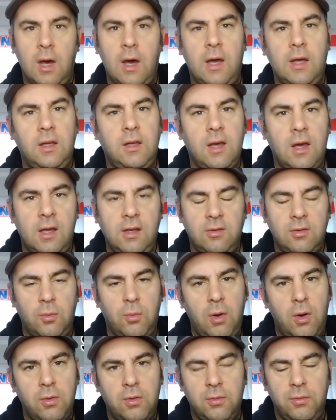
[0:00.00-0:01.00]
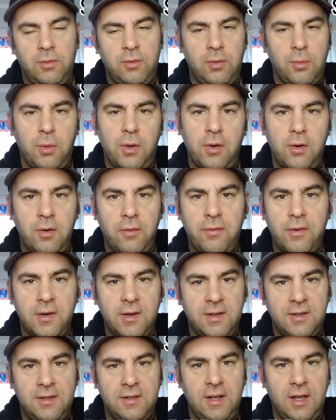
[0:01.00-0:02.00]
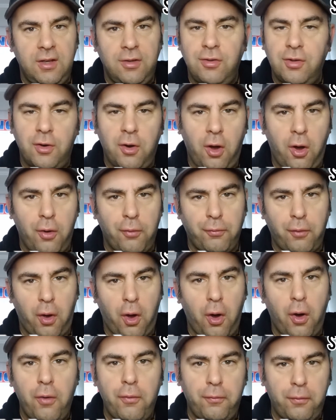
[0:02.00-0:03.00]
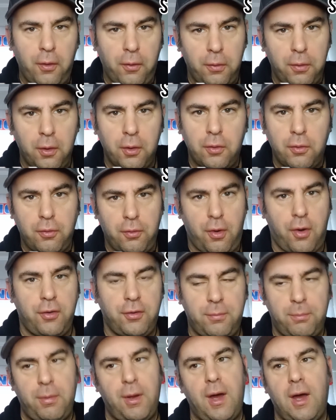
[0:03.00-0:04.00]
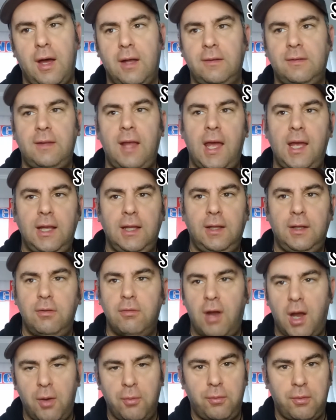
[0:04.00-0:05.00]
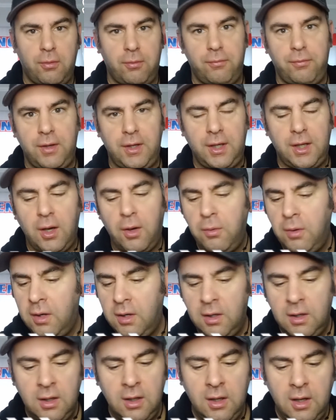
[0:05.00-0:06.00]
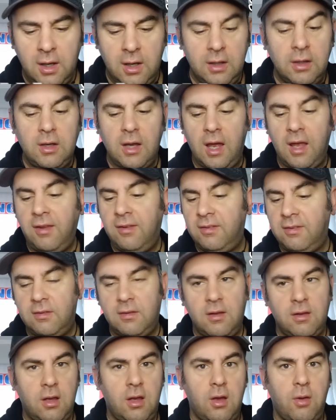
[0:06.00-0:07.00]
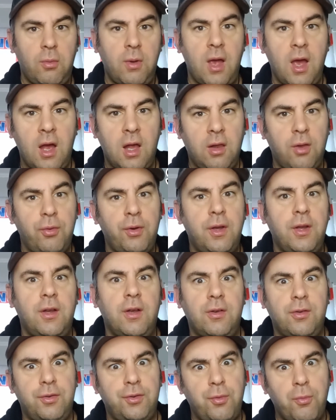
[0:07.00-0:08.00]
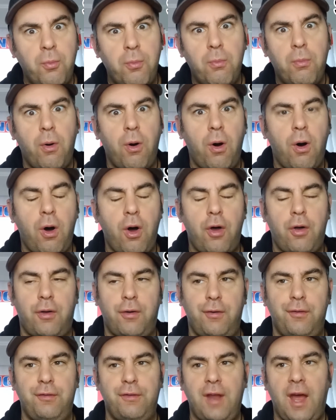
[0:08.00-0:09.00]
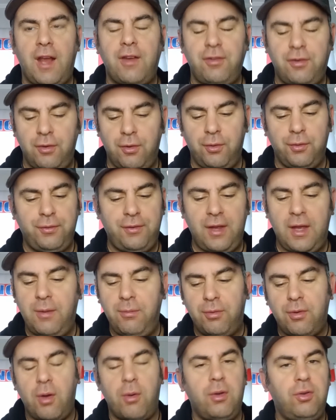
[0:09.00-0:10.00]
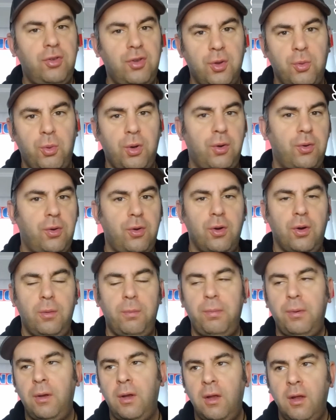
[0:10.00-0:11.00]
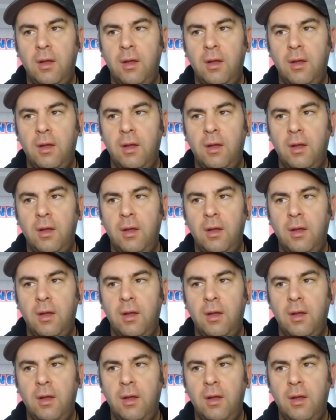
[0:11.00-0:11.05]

Hi guys, and welcome to another edition of Off the Crossbar daily roundup video. And yes, we are looking at some more national teams going to the World Cup,